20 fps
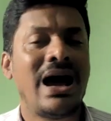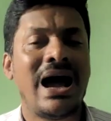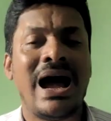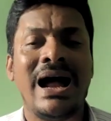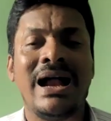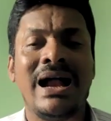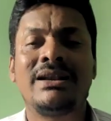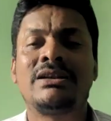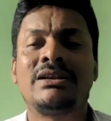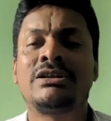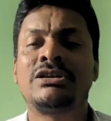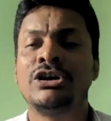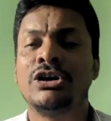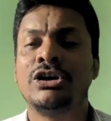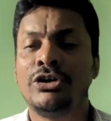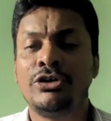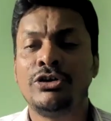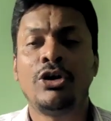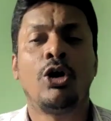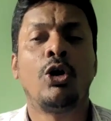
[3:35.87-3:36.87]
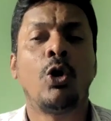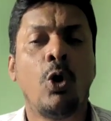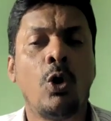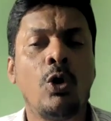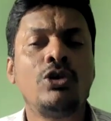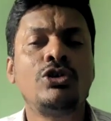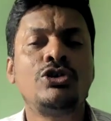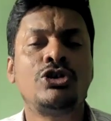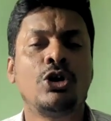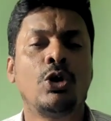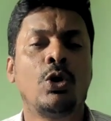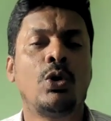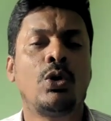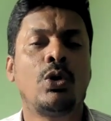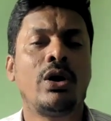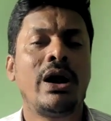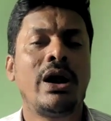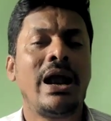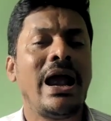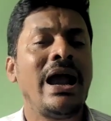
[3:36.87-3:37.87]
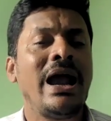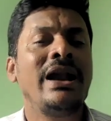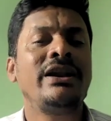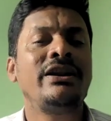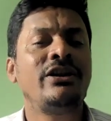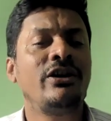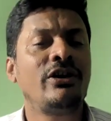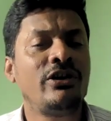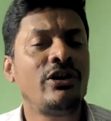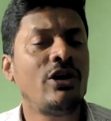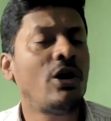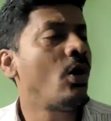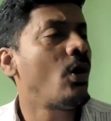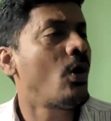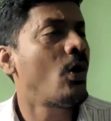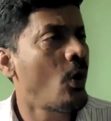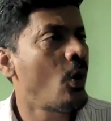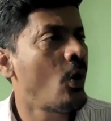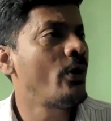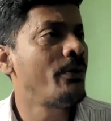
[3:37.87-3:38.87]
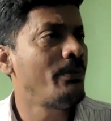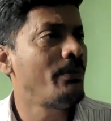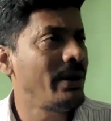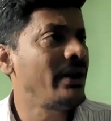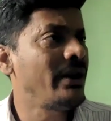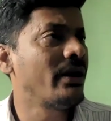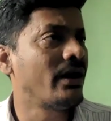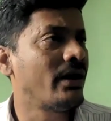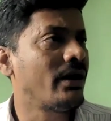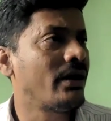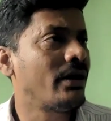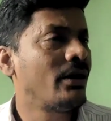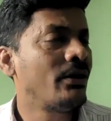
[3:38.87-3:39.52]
at your own door and in your own mirror.